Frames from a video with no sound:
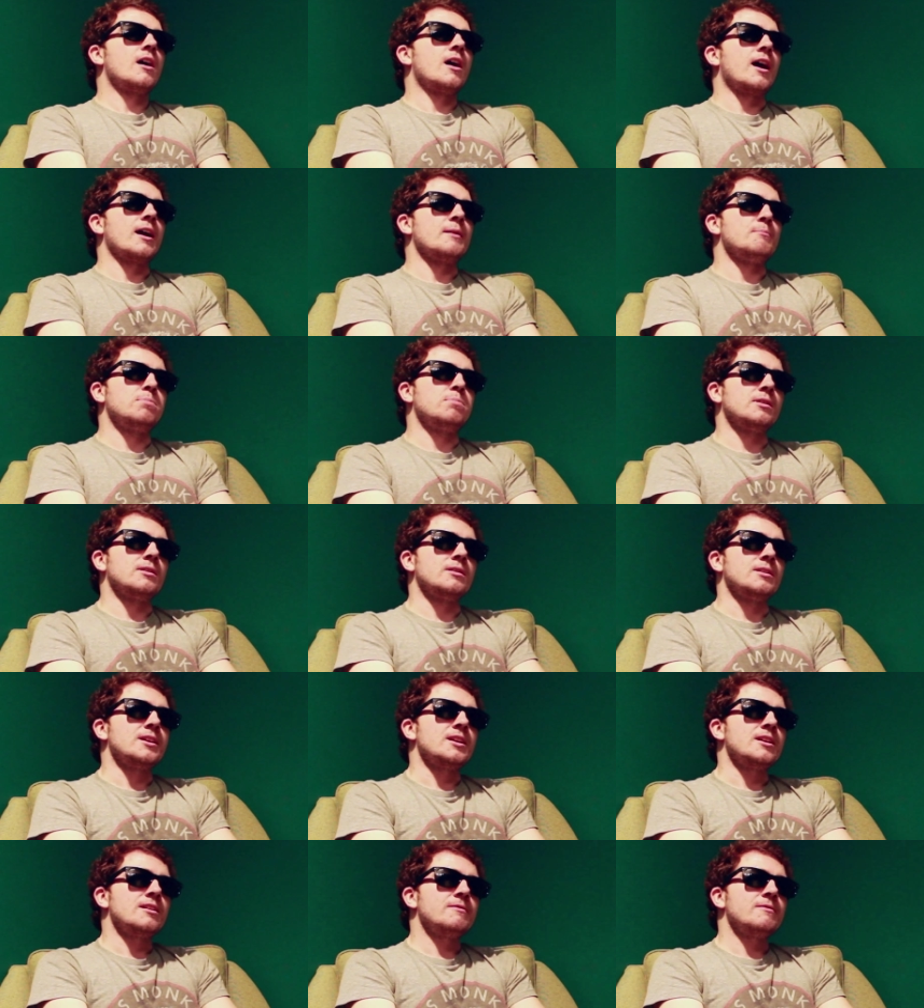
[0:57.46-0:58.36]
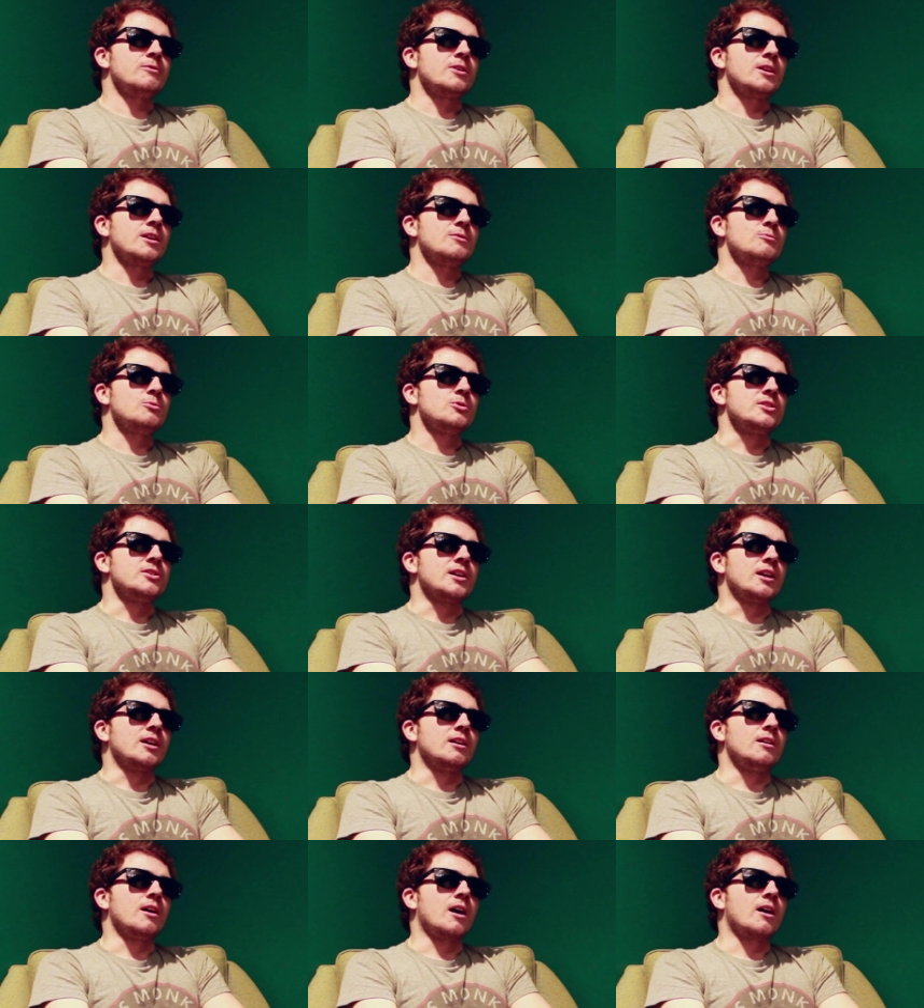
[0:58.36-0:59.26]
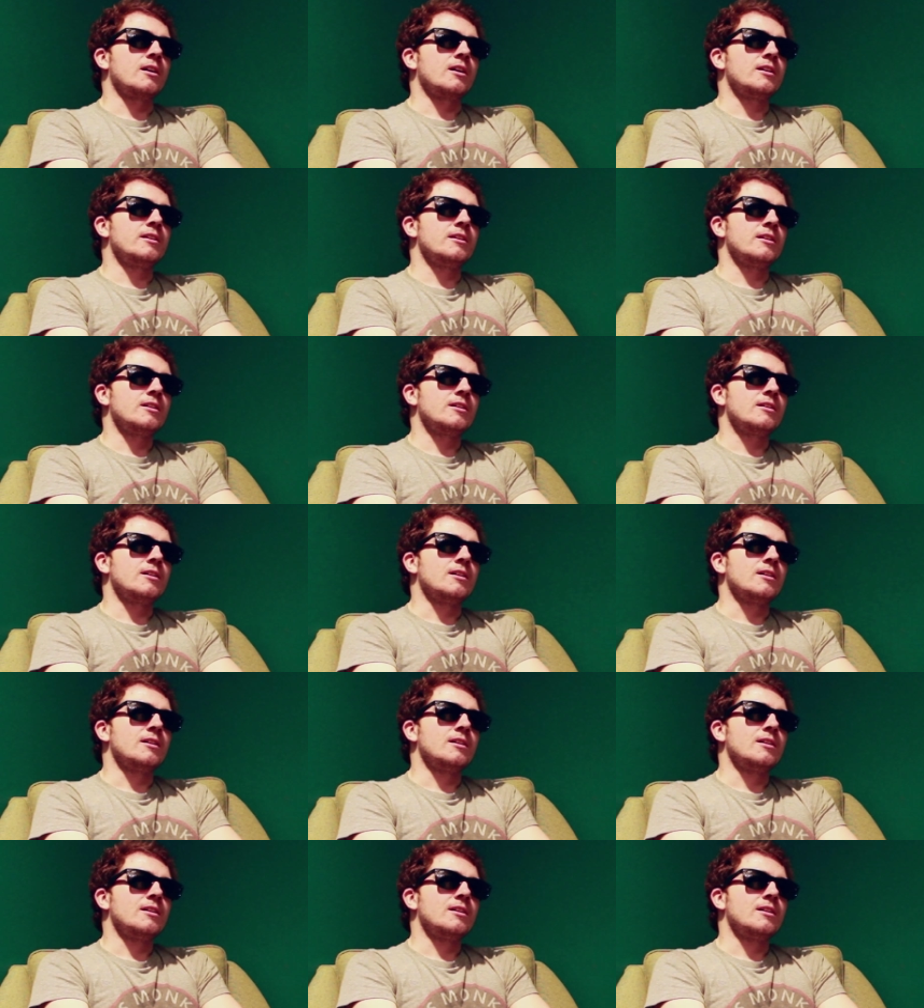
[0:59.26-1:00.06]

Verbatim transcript: I believe he was a gardener